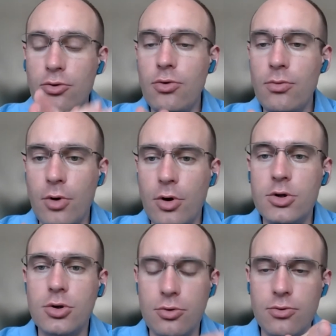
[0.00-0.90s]
do
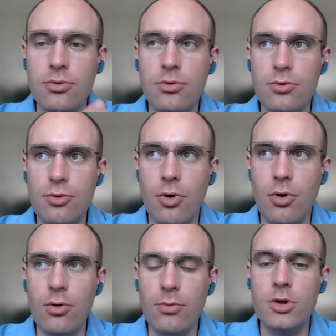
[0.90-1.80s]
much or to
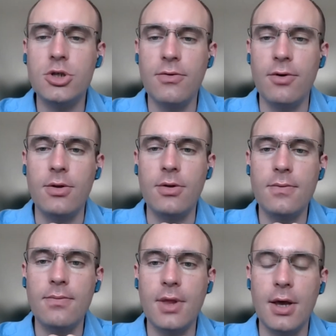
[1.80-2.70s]
hold much
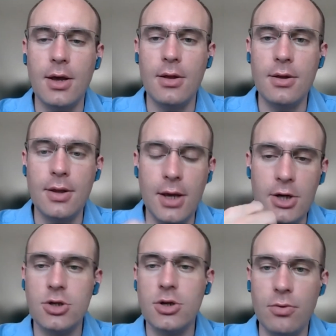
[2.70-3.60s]
events, then they
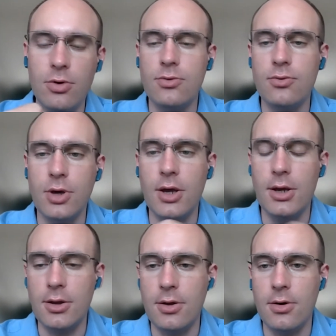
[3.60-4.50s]
actually want to
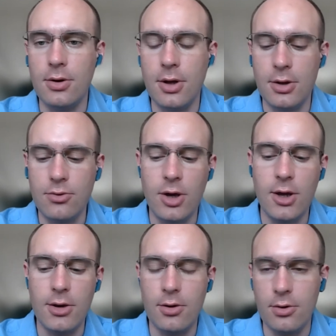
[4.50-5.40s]
get it done and to
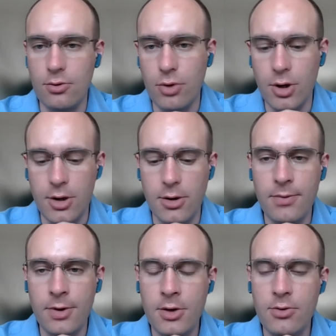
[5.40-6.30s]
get it done quickly.
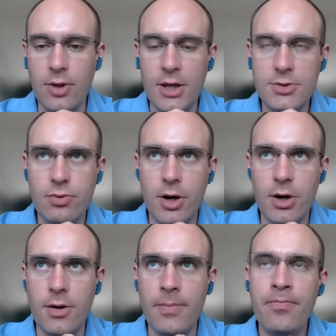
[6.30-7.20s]
So that's
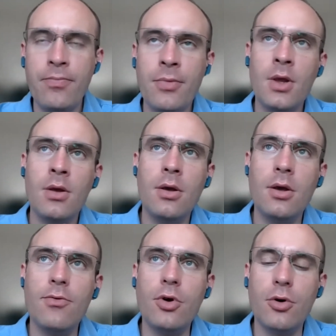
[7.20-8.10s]
why
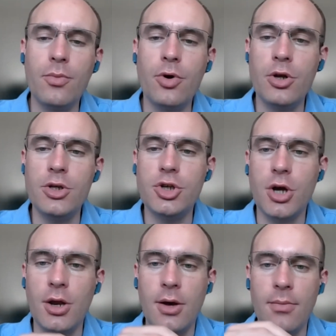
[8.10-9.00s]
if you compare in
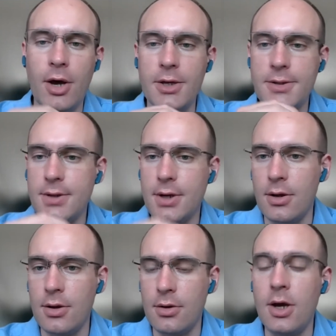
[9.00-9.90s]
China mice
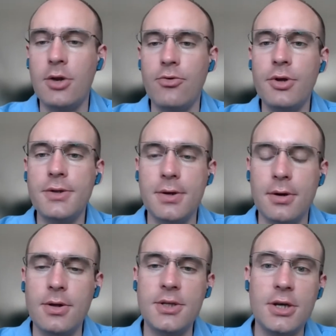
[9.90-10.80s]
and
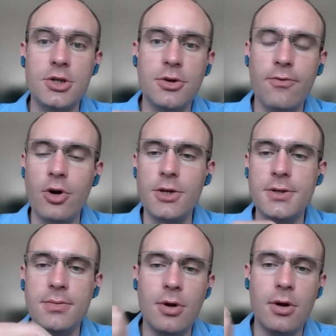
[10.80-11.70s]
transient, it's actually very
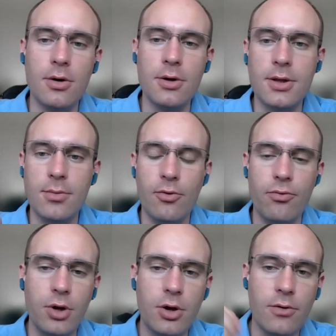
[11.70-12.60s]
similar in terms
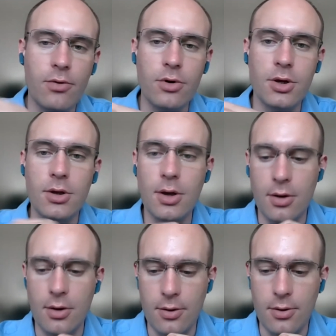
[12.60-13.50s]
of recovery,
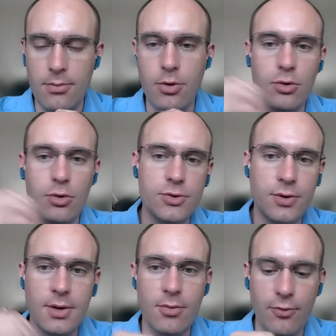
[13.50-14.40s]
but also
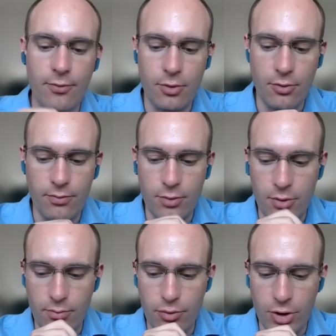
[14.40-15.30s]
in terms
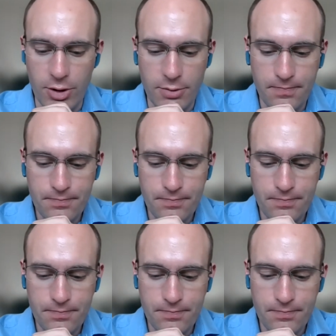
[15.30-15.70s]
of break.